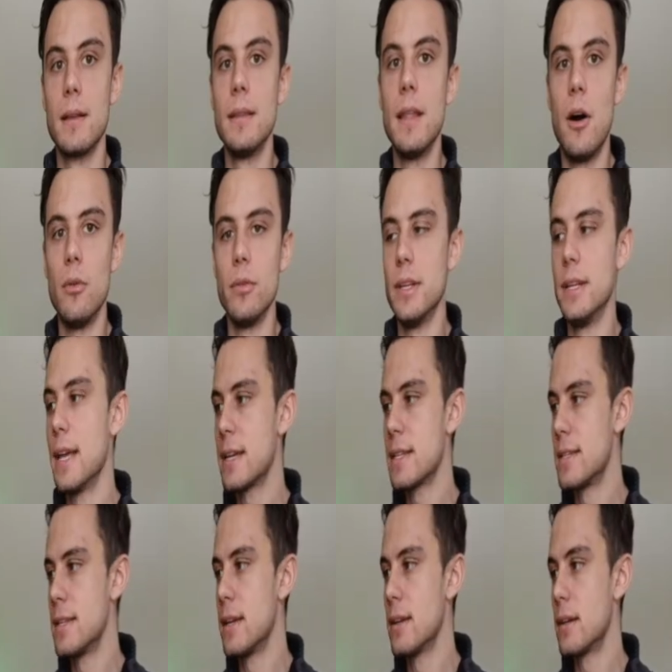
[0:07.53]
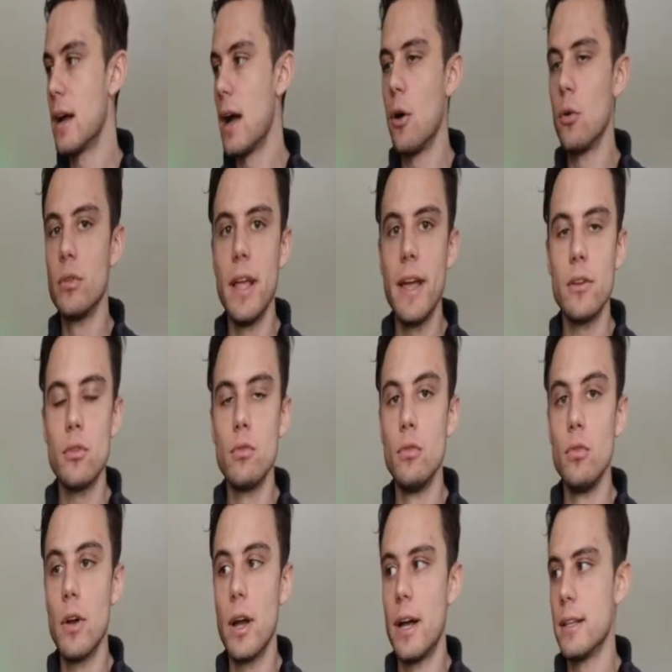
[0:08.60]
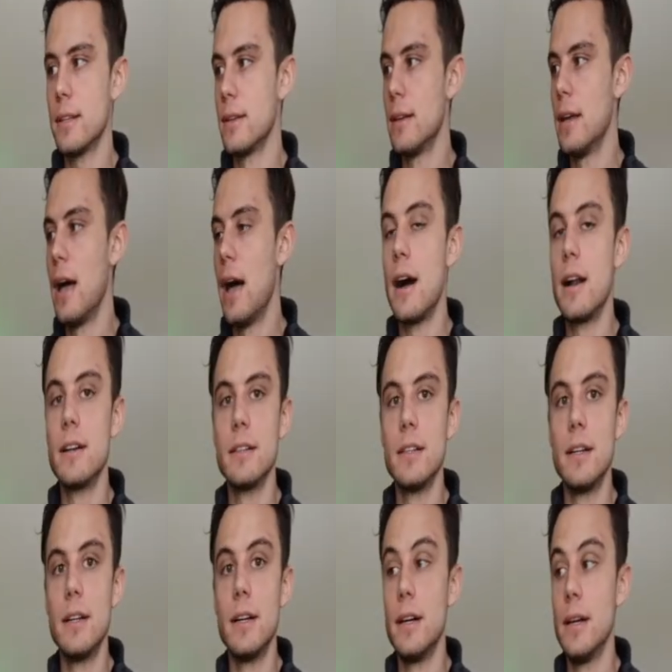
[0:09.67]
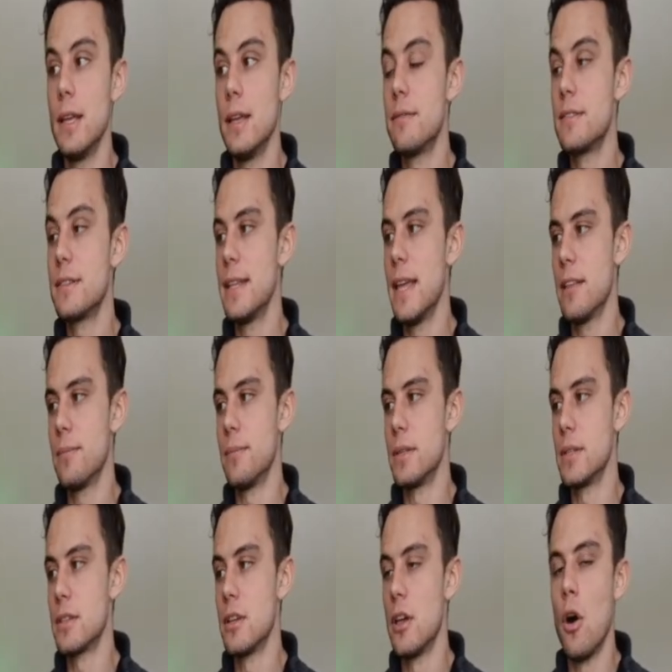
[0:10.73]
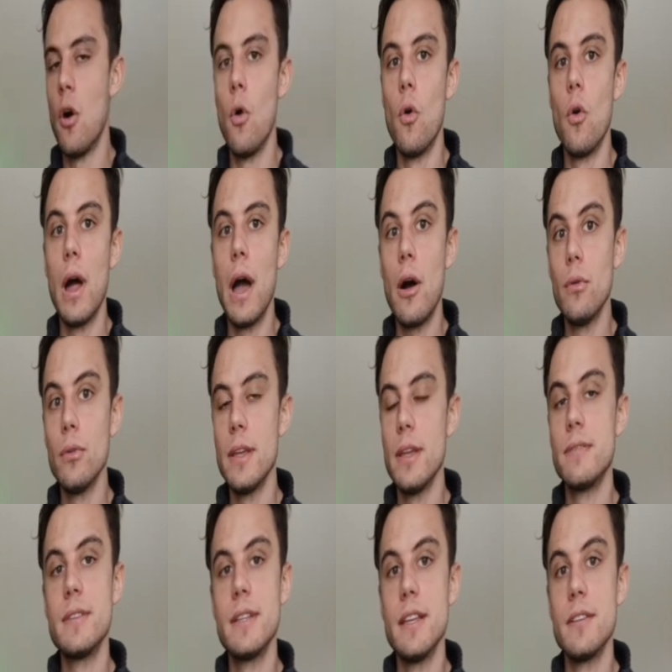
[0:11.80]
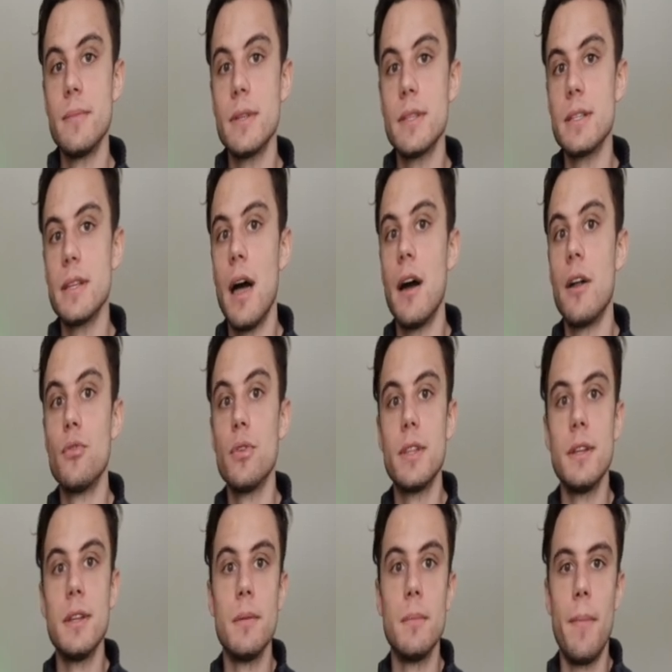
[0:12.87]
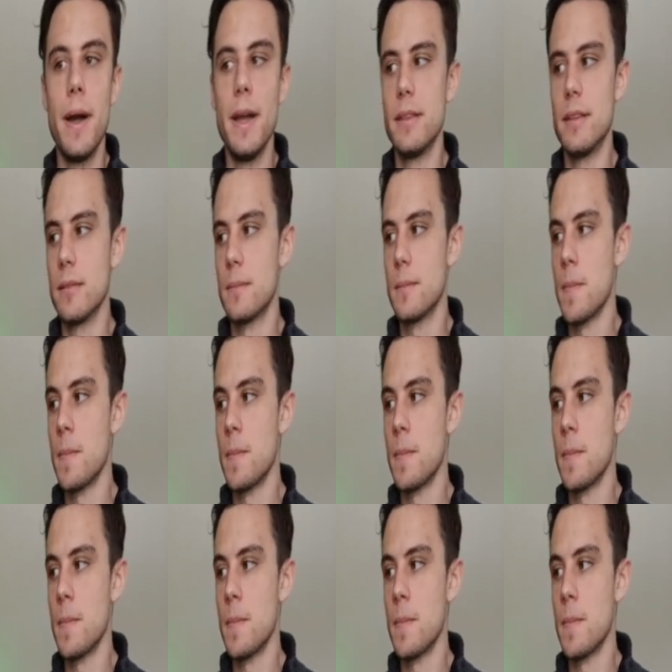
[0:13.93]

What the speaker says: Now, the next thing I would like to look at are the if statements, or how the if statements are written in Python.